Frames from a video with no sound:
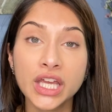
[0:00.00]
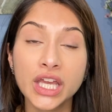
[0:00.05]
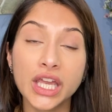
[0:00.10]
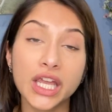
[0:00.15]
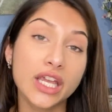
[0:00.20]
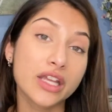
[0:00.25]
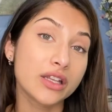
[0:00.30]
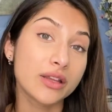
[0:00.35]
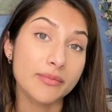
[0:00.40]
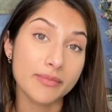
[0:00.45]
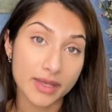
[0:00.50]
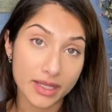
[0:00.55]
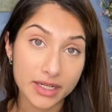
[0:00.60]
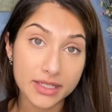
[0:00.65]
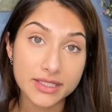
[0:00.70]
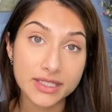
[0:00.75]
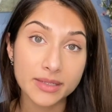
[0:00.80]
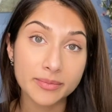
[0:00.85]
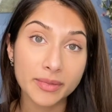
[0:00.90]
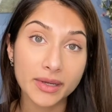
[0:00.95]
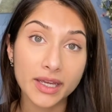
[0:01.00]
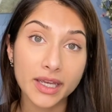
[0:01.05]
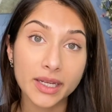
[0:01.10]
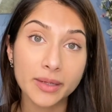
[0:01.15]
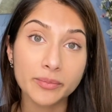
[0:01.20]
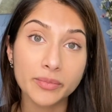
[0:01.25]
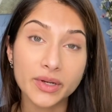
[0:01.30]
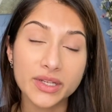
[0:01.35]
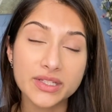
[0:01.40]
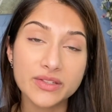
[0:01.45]
and the medicine behind
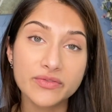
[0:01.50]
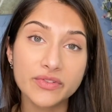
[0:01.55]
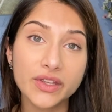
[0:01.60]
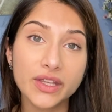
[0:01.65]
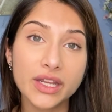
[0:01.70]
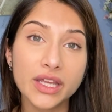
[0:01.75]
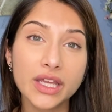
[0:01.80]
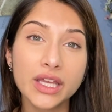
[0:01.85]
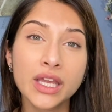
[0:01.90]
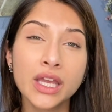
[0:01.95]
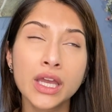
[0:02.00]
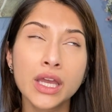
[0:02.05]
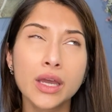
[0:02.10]
breastfeeding,